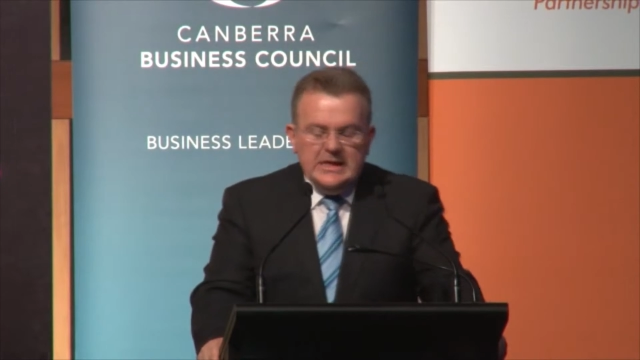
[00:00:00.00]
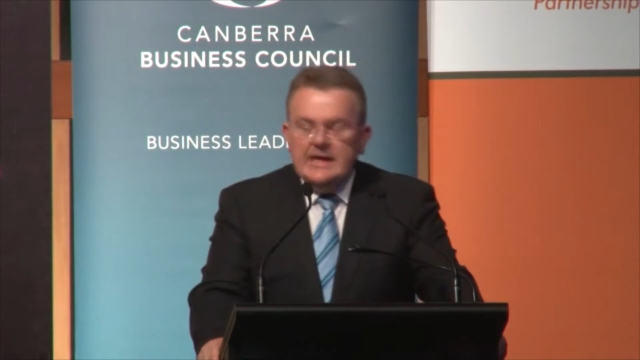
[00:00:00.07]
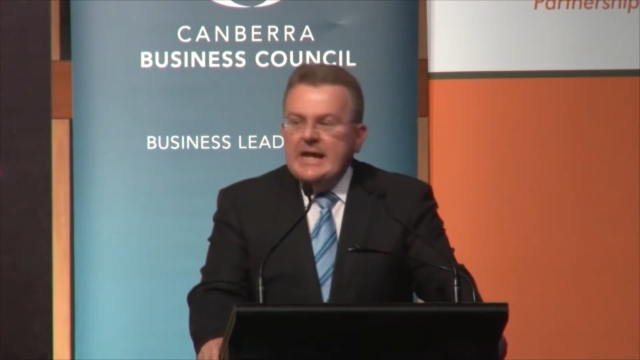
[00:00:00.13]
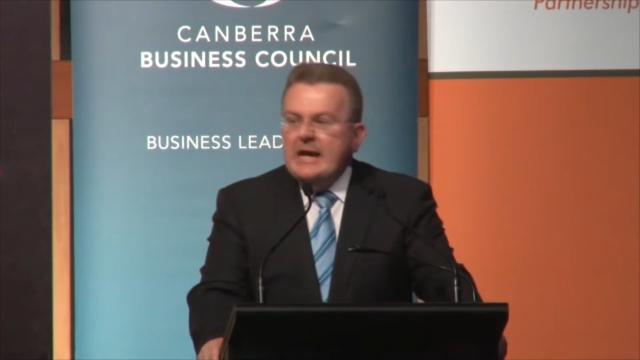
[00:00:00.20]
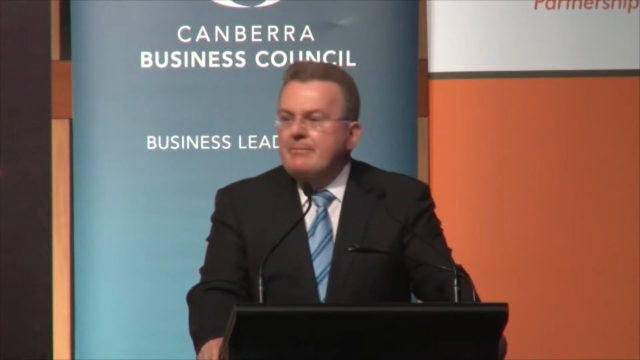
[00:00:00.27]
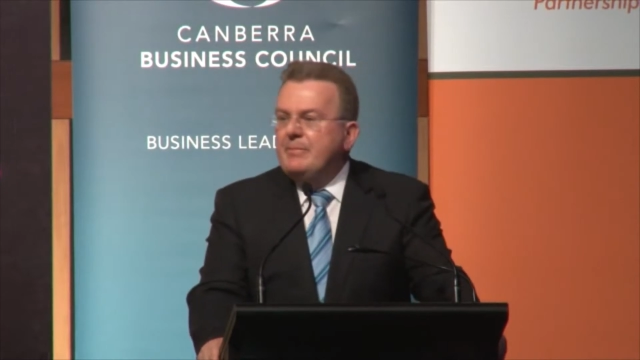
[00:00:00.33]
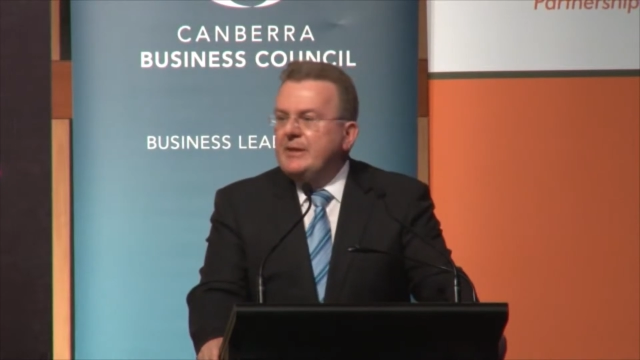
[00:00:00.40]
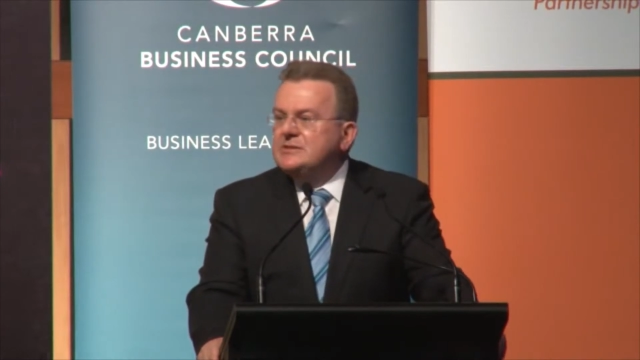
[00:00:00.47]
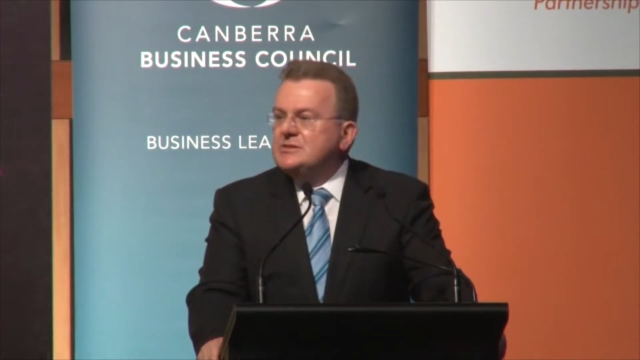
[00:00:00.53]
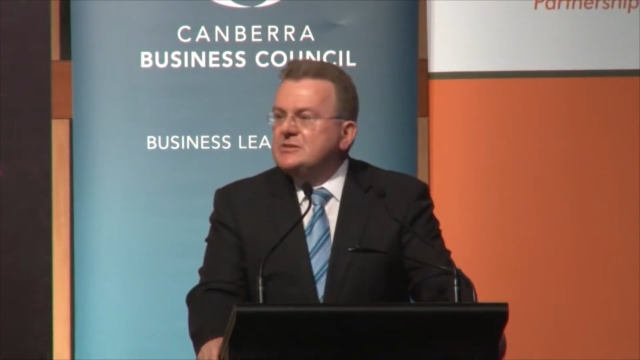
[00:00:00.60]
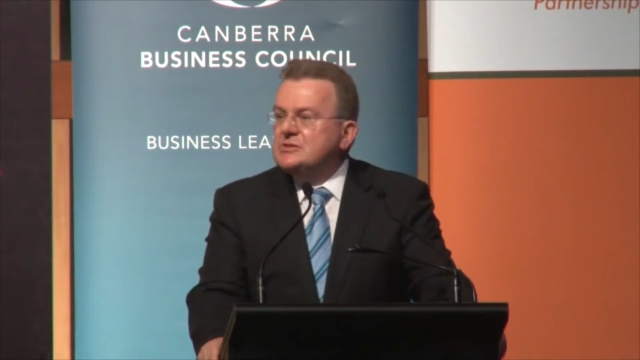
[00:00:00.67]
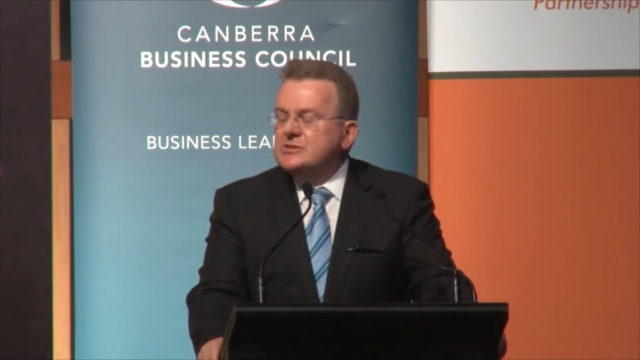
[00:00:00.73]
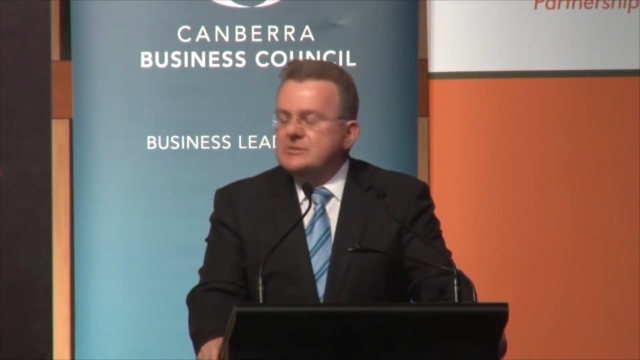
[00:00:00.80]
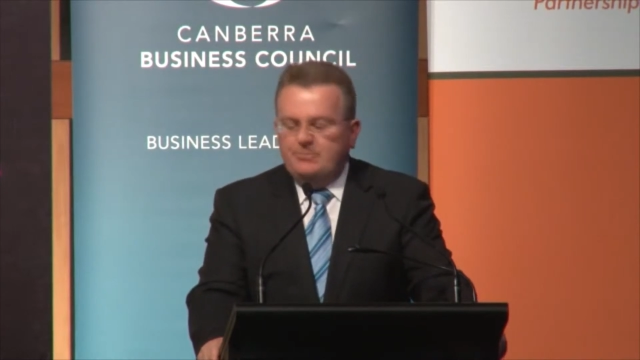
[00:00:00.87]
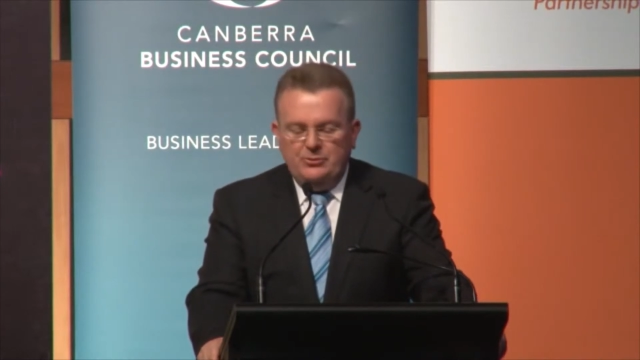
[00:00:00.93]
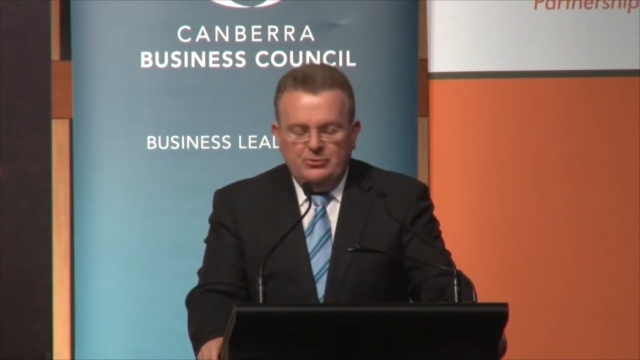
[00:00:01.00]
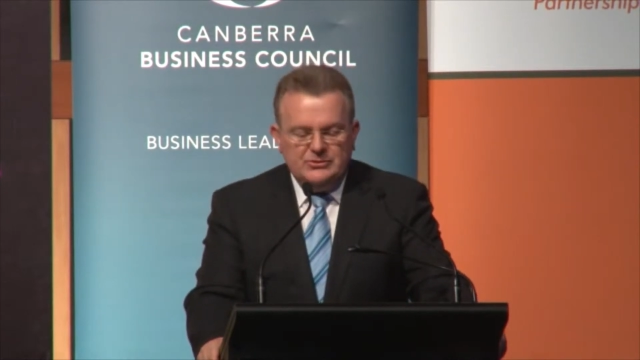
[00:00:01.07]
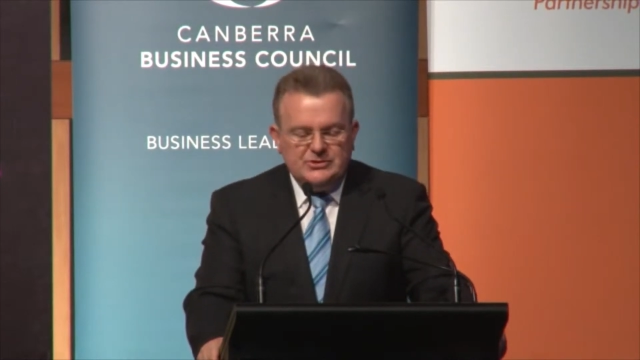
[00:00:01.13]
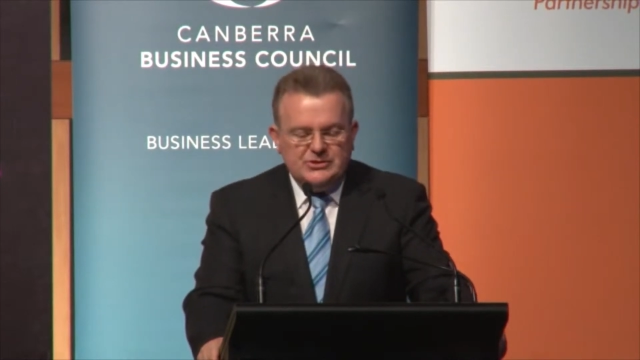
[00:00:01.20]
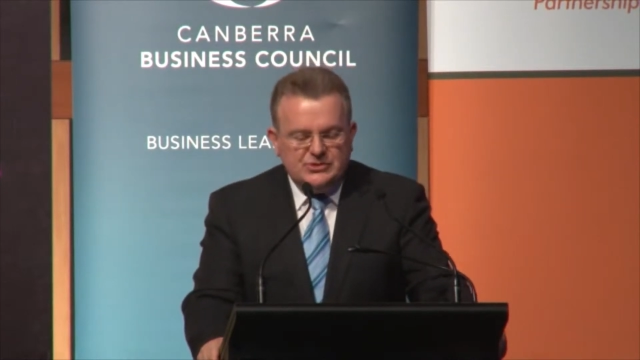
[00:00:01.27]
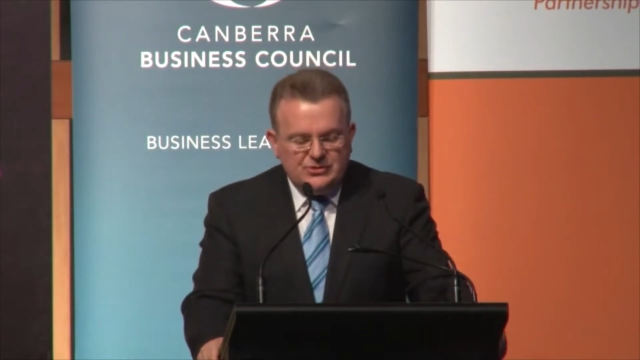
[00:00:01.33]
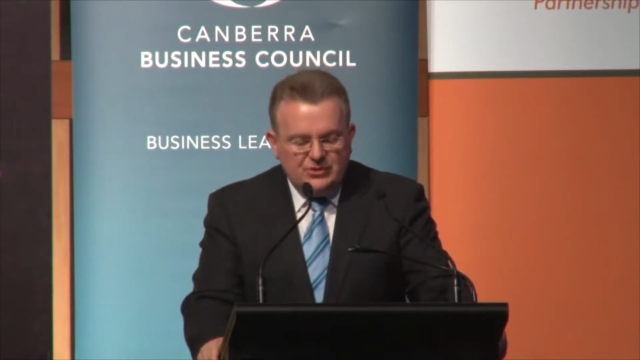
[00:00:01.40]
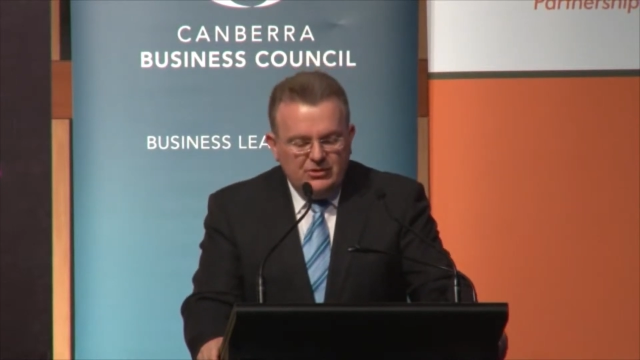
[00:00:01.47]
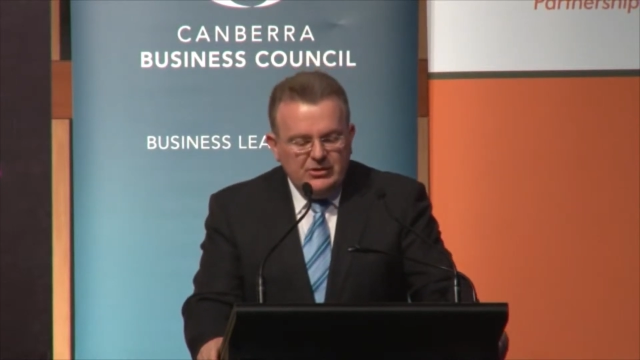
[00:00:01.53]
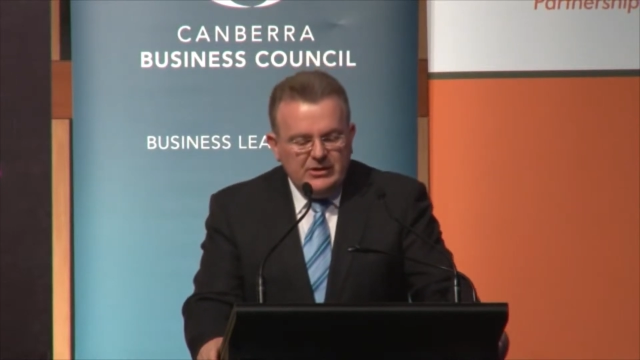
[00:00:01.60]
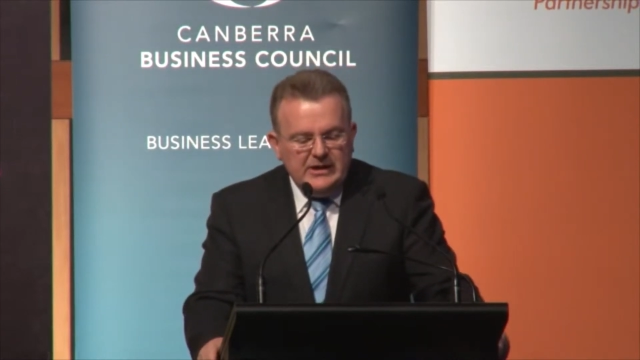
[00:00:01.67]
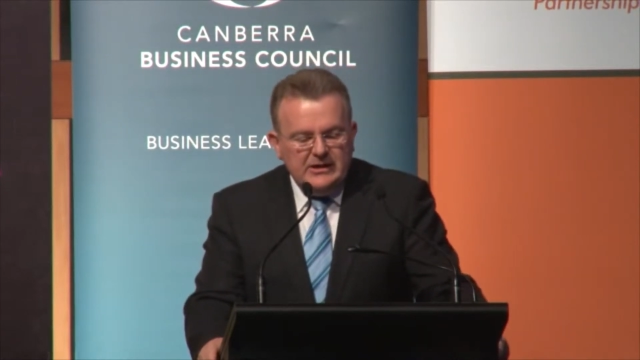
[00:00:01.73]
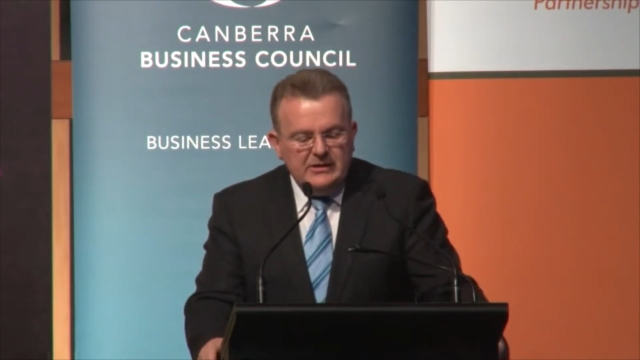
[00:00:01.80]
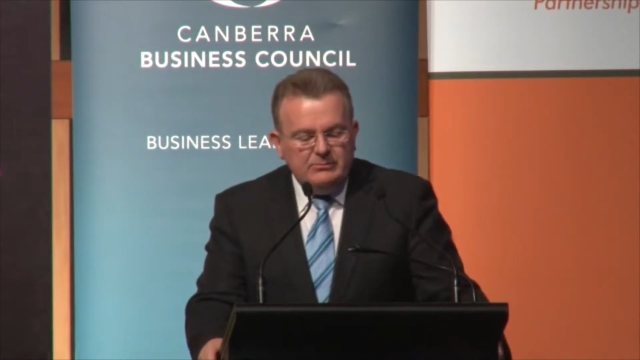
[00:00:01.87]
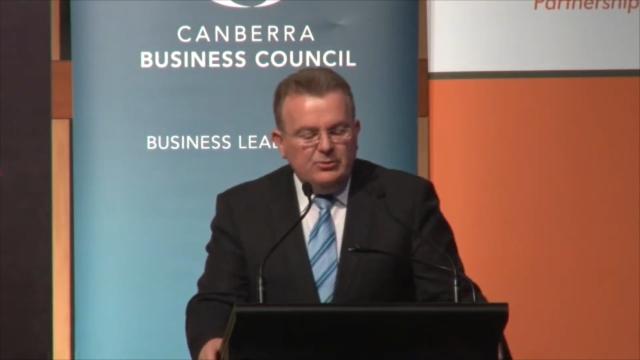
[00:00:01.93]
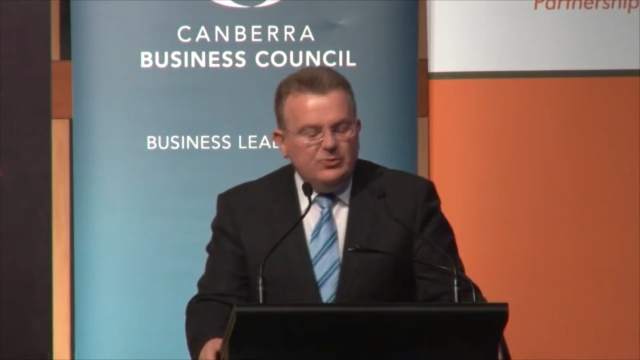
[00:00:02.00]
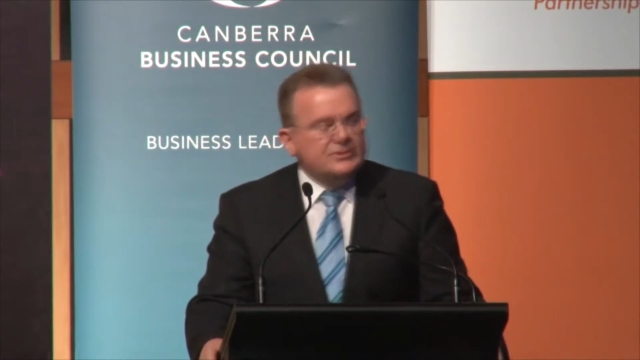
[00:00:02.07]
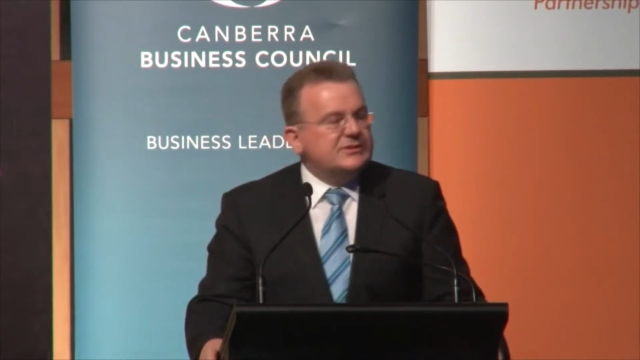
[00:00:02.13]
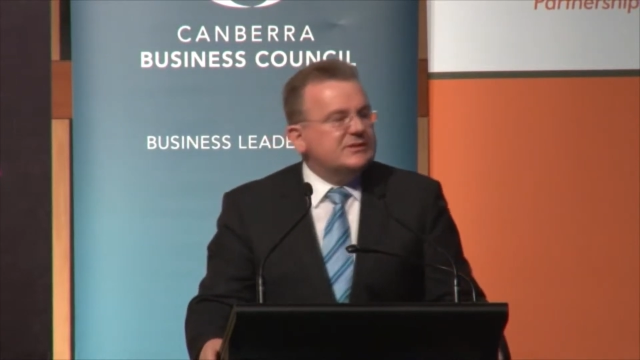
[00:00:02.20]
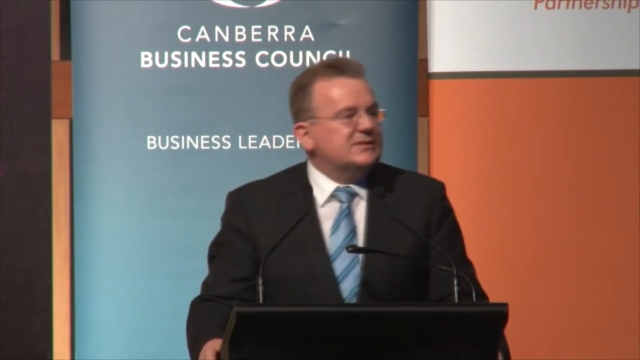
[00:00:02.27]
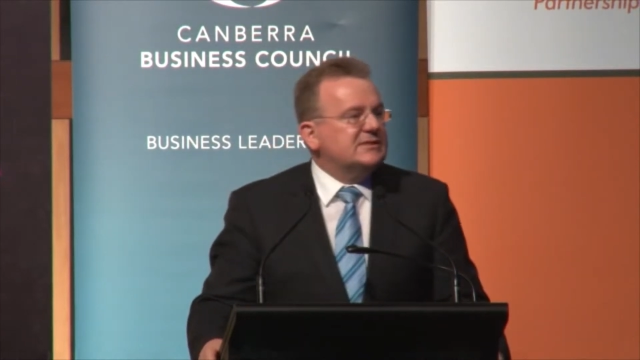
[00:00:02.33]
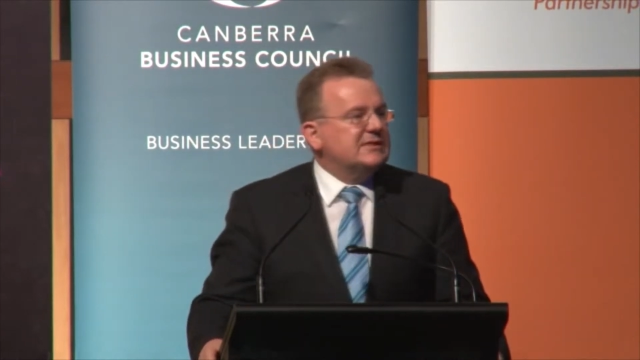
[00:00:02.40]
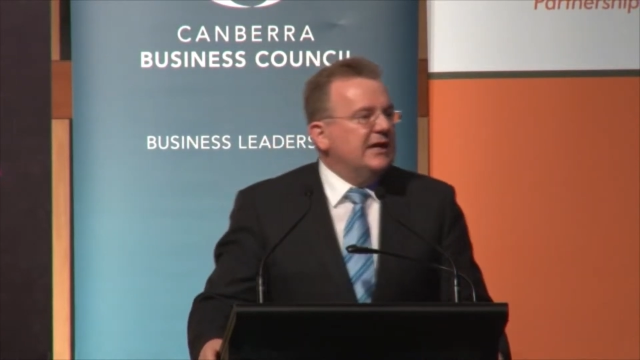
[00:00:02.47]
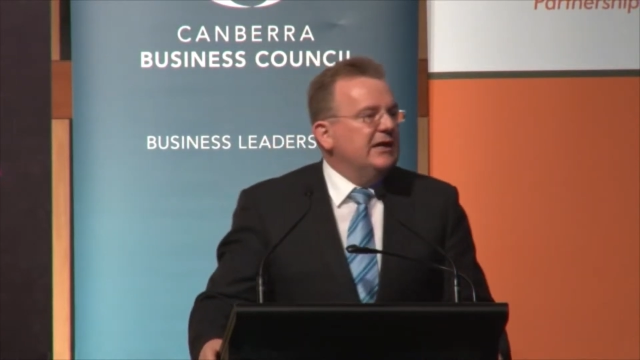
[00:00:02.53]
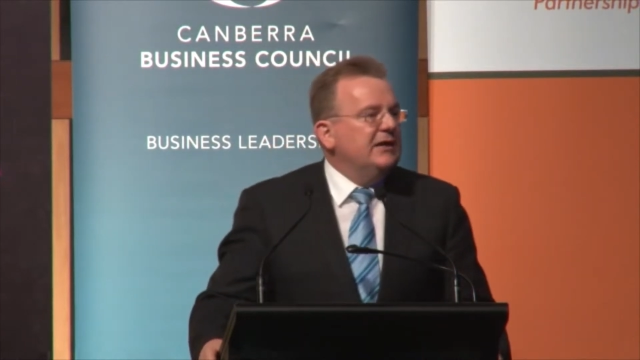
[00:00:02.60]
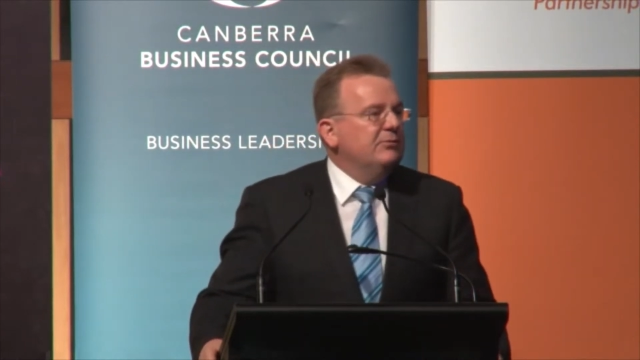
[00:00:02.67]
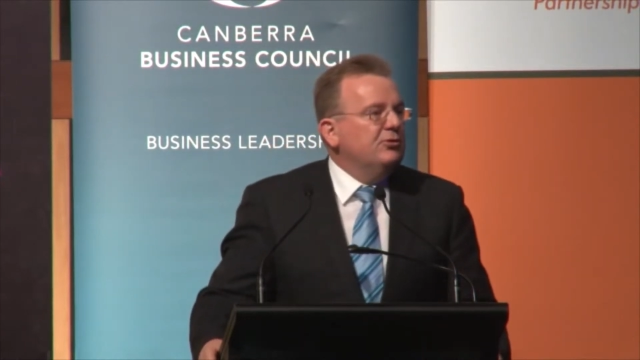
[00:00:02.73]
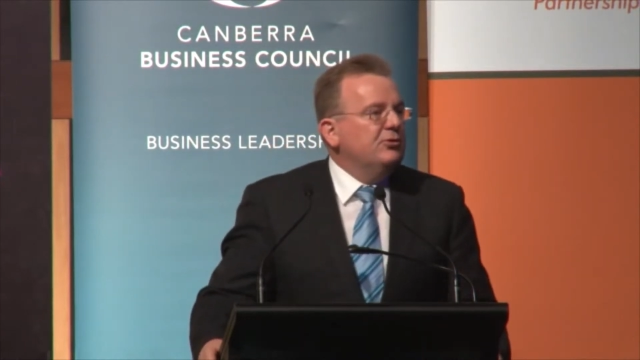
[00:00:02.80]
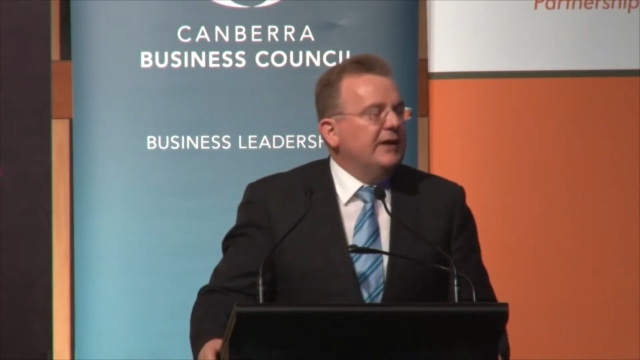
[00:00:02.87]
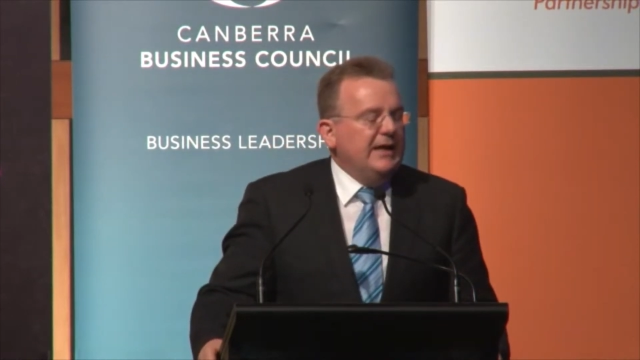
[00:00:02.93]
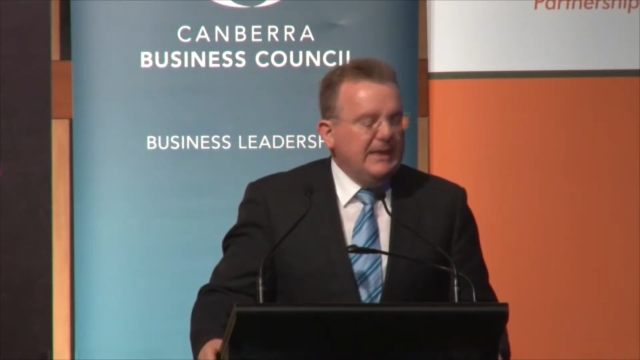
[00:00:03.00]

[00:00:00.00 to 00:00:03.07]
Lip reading: and our budget supports stronger and more sustainable